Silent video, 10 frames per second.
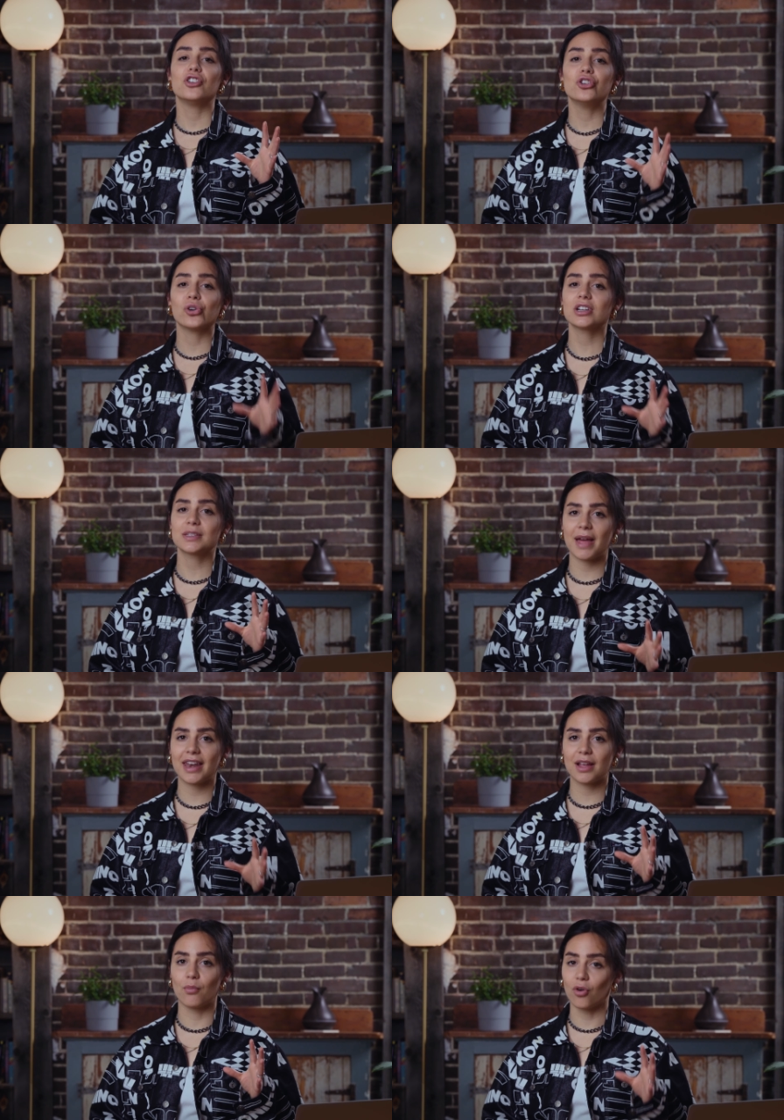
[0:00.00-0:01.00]
you're
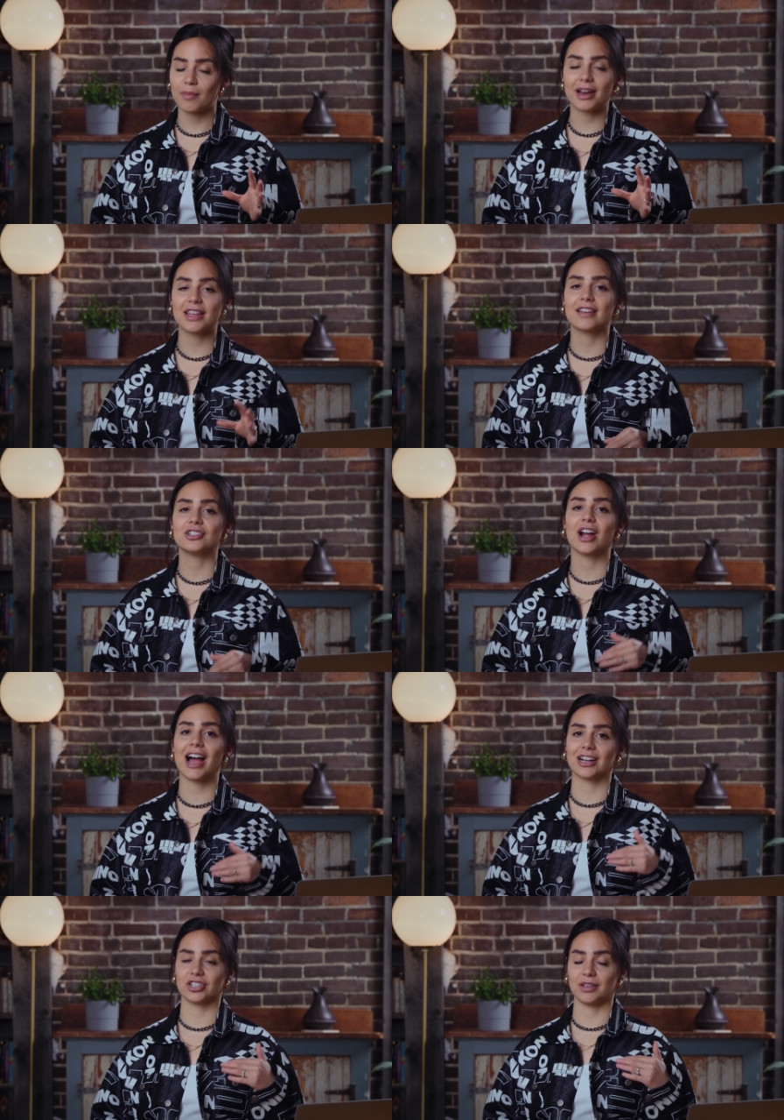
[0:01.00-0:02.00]
spending more money than you're
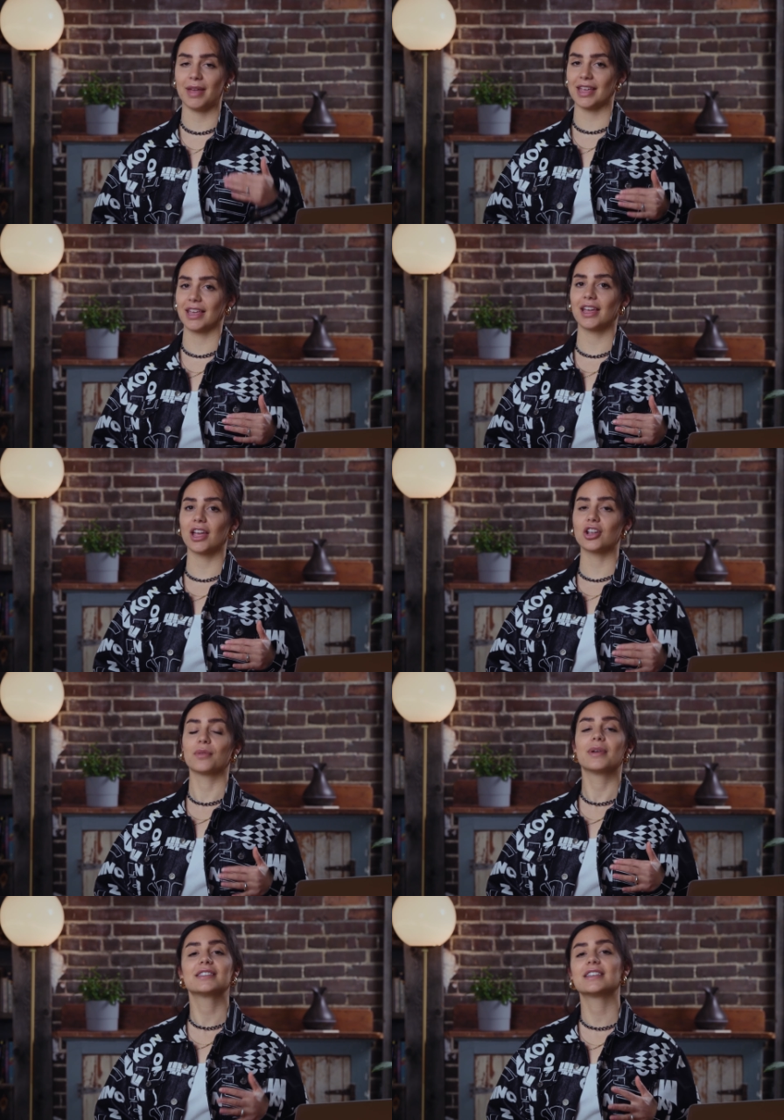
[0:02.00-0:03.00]
actually making,
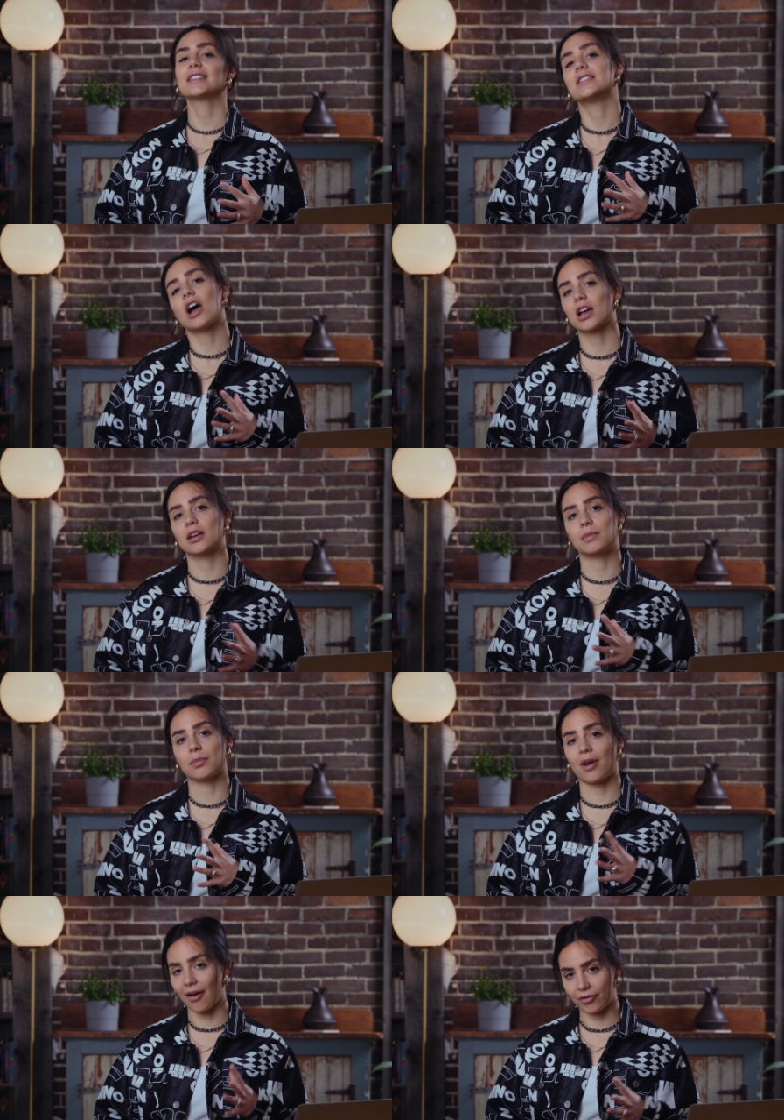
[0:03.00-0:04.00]
your business is not going to be
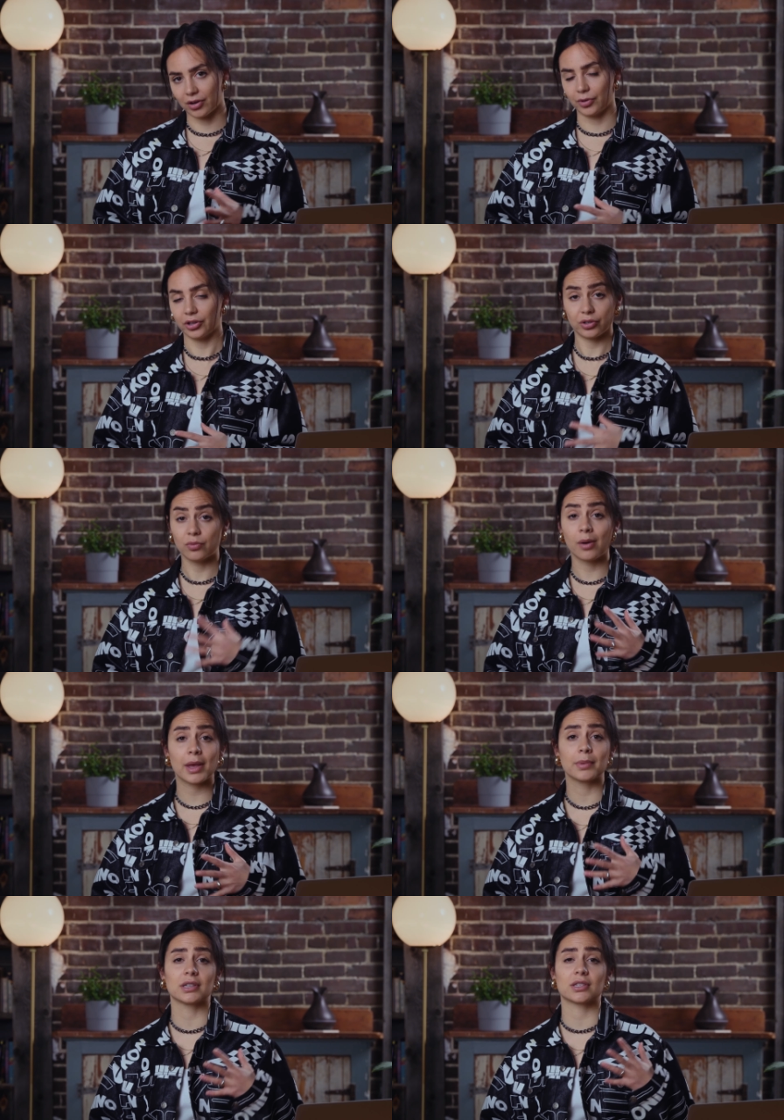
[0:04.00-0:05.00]
profitable. You won't be
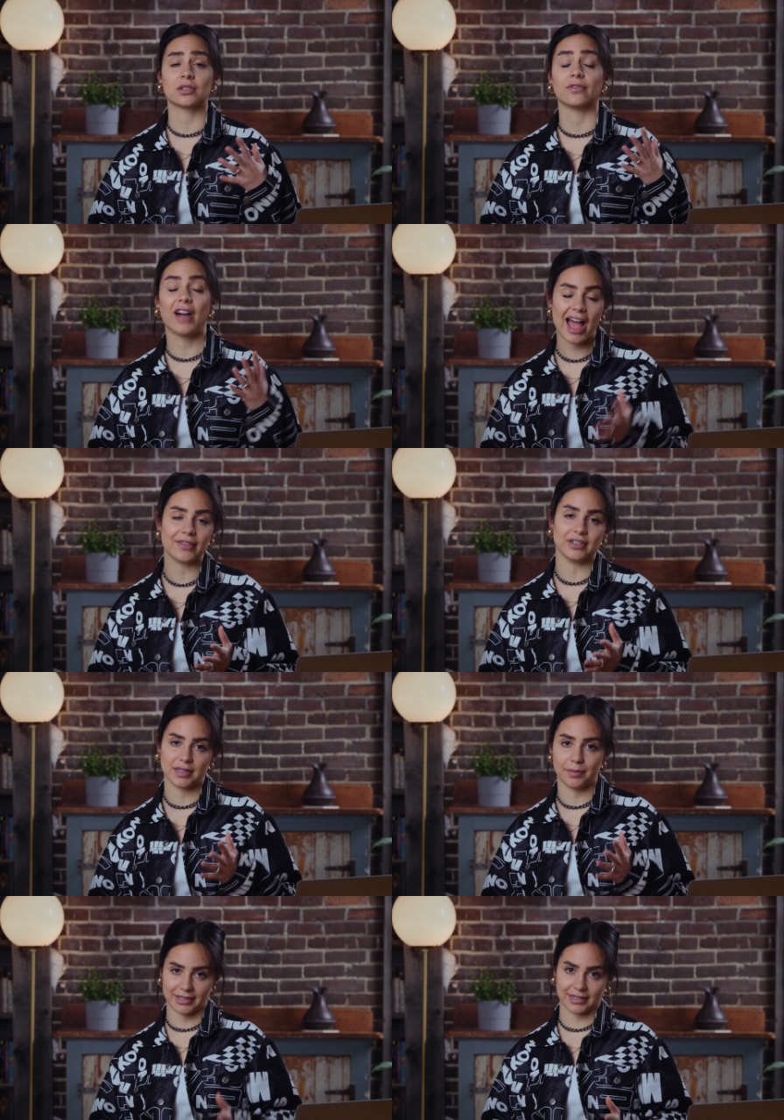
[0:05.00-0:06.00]
able to survive as
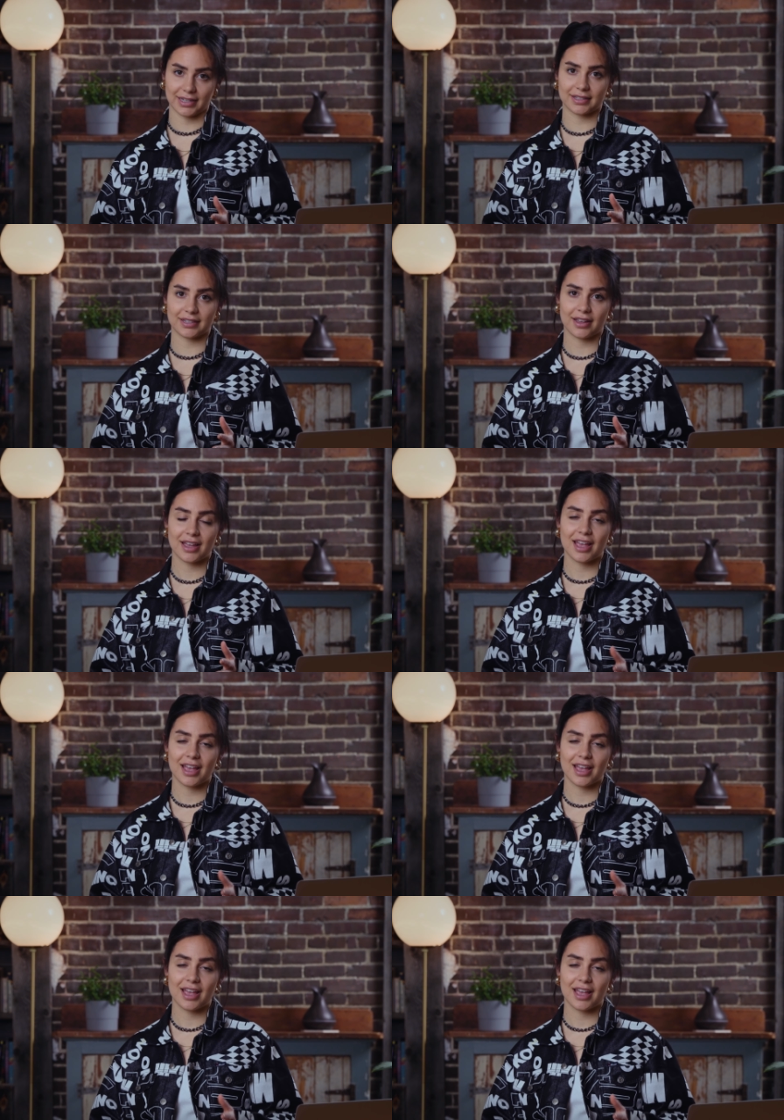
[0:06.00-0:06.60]
a business.